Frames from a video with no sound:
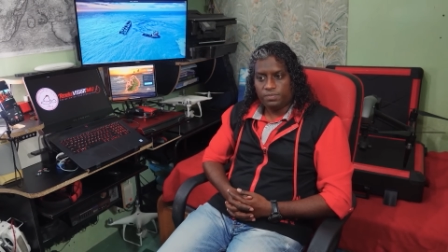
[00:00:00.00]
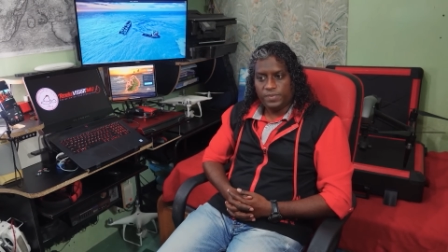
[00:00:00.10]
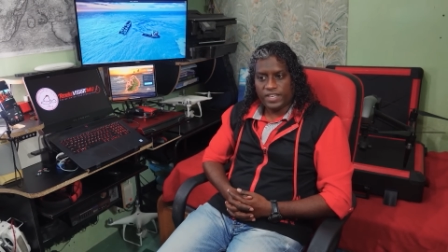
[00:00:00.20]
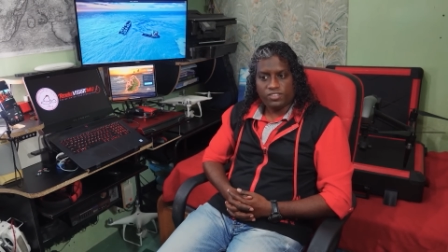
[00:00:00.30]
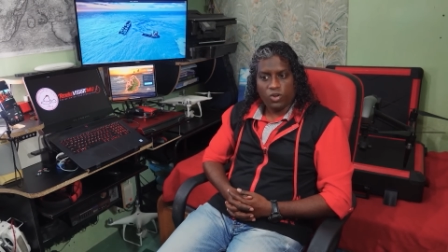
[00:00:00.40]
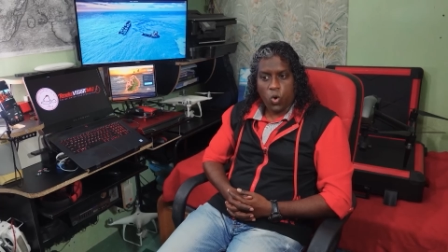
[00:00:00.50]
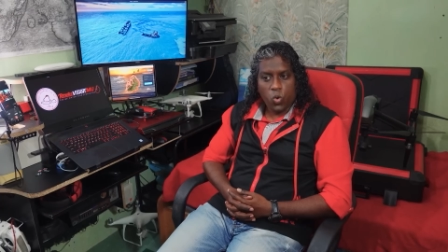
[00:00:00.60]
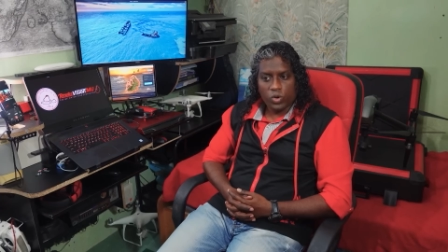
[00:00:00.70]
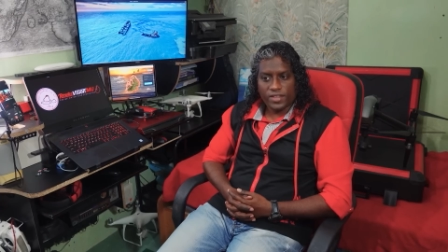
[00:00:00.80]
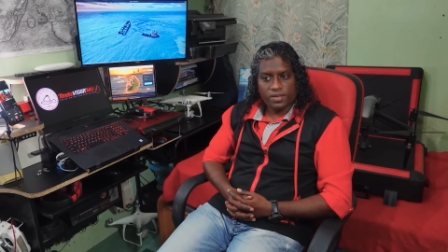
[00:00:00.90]
pierce a
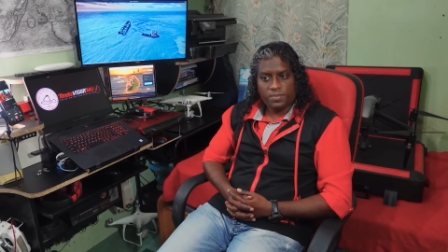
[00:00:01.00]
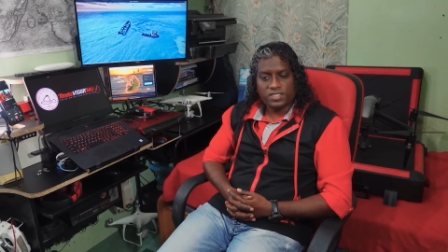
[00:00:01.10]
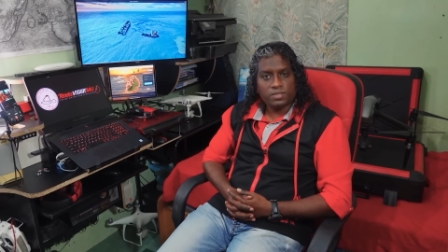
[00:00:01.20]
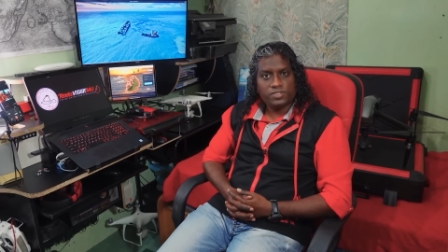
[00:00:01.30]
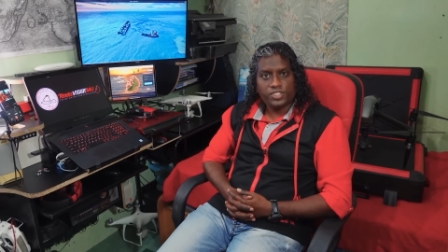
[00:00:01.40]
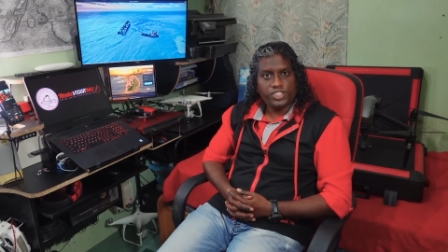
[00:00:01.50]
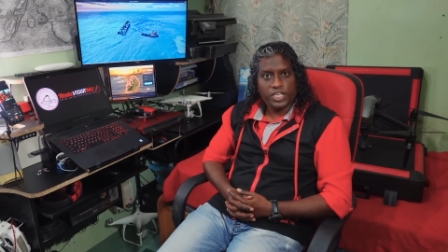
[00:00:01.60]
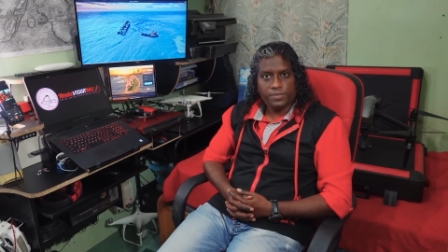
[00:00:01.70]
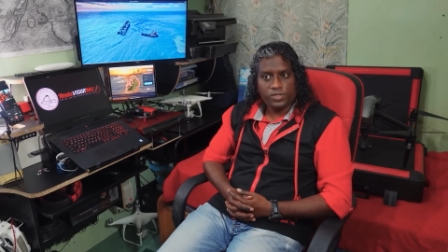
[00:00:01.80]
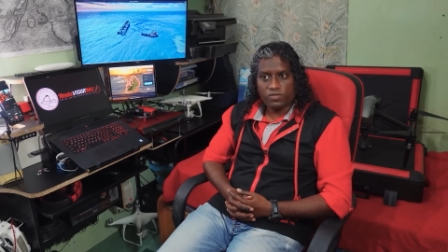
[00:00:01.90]
hole at the bottom of the
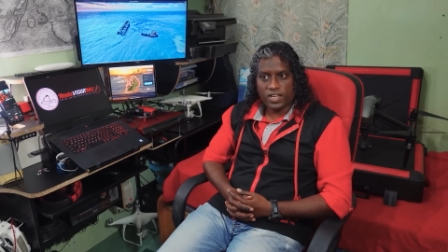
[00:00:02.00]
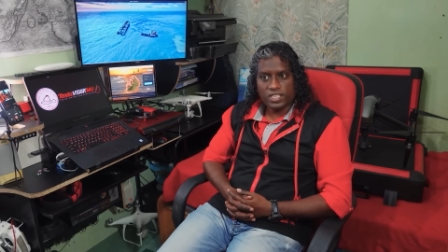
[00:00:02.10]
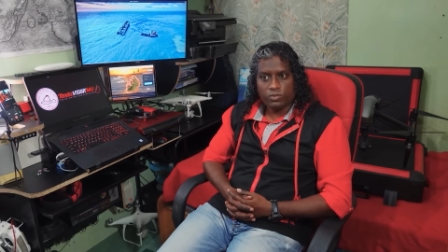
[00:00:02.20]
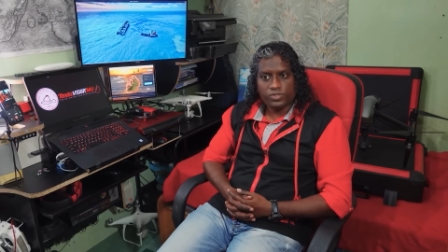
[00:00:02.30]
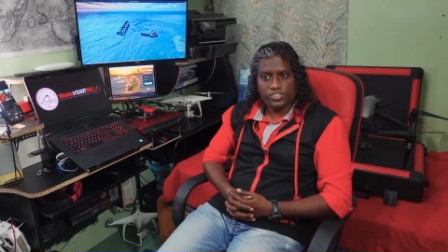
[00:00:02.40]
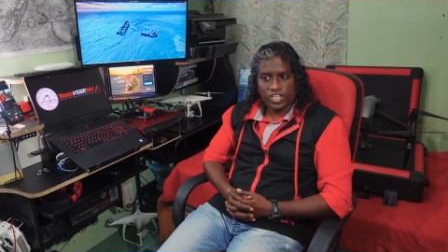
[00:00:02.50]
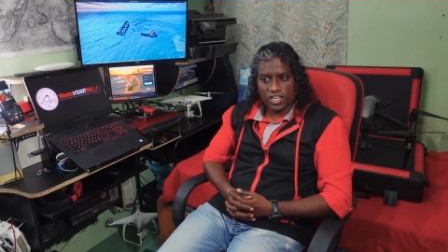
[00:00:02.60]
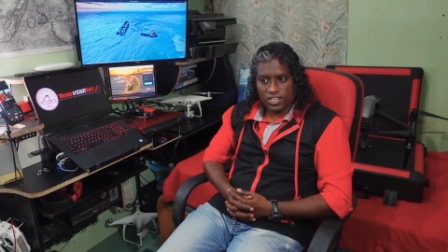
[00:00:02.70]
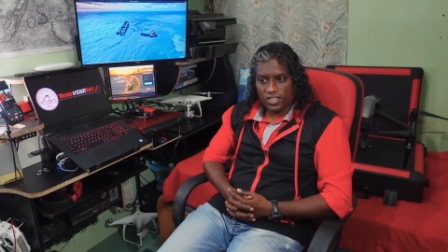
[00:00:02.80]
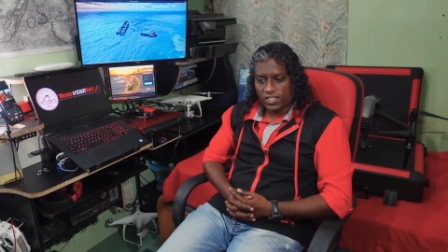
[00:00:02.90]
ship so that it would sink.